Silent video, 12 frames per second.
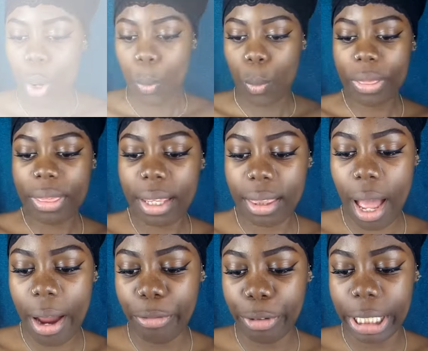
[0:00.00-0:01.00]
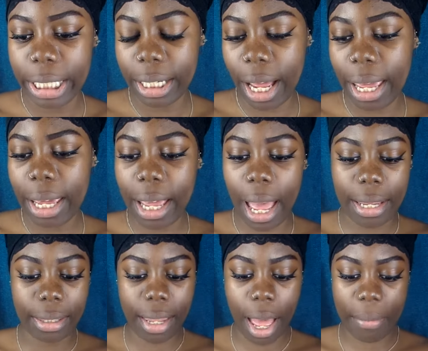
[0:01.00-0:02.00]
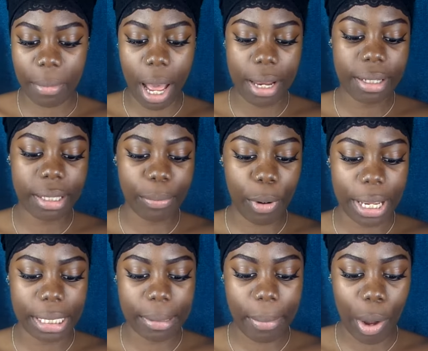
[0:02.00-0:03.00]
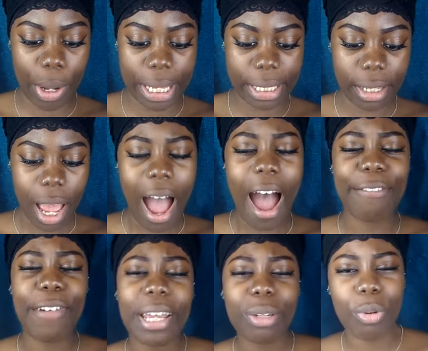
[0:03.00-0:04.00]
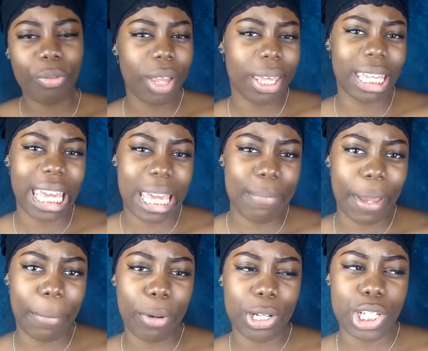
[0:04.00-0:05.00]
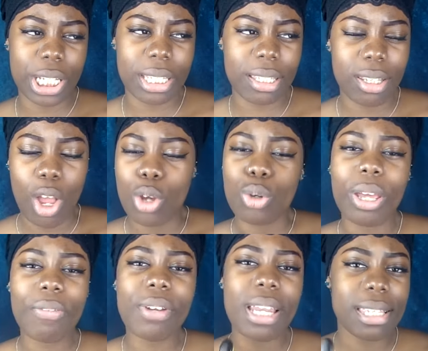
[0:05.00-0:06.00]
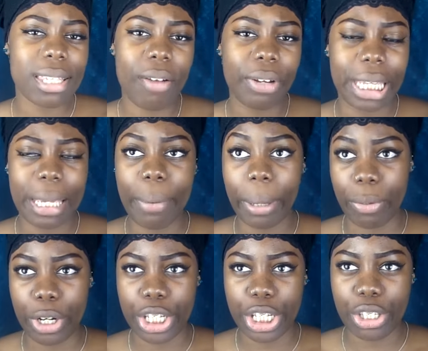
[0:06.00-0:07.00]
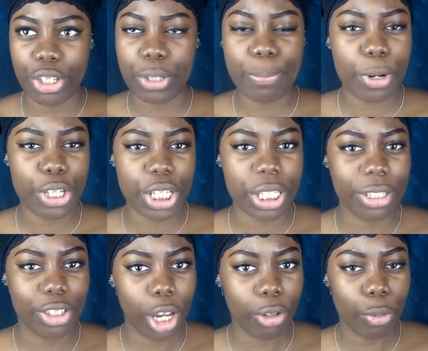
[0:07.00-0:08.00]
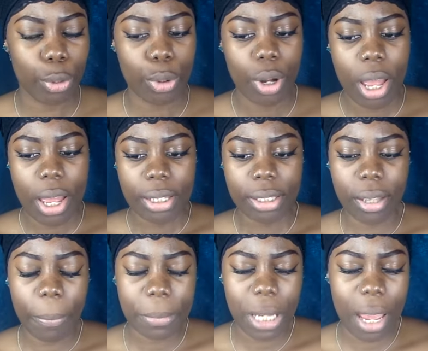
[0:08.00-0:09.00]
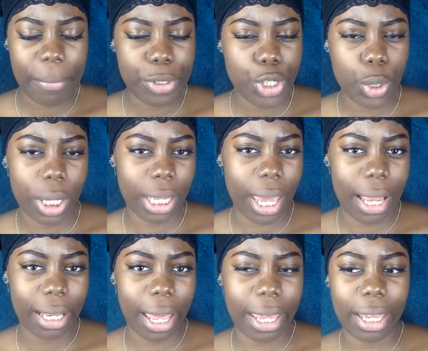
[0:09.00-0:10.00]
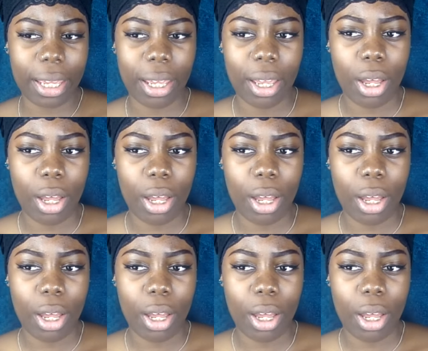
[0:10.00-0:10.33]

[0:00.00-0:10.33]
One thing that I really like and that I'm kind of surprised about is I find with like eBay brushes, not even necessarily eBay brushes, just brushes in general, sometimes you can get like